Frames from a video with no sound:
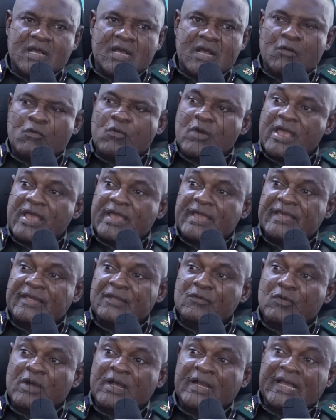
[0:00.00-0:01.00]
acquire
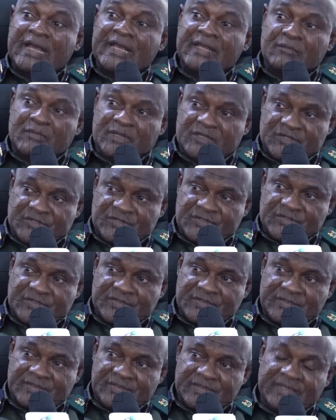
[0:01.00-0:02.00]
any wild animals
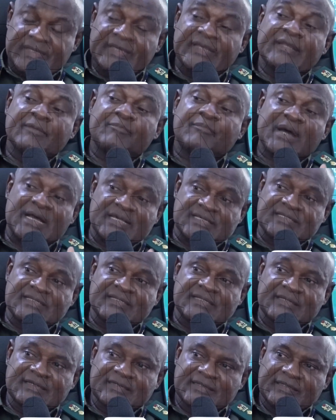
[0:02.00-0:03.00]
in the
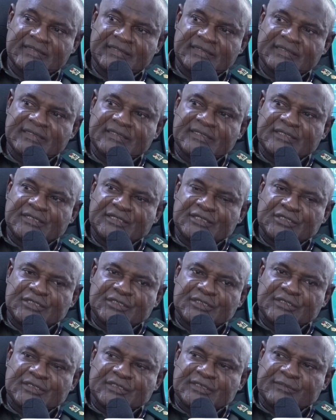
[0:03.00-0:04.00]
past,
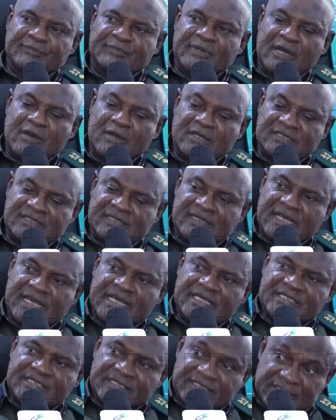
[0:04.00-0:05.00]
the powers
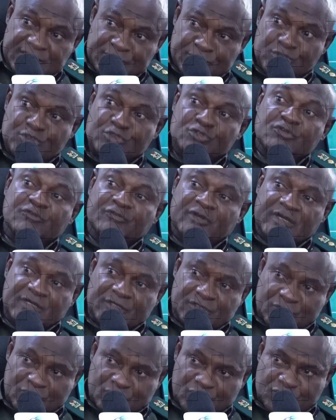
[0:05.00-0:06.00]
lies in the Ministry of
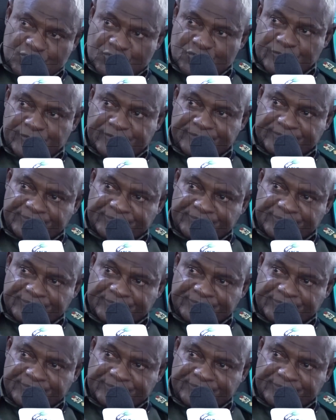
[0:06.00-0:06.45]
Agriculture.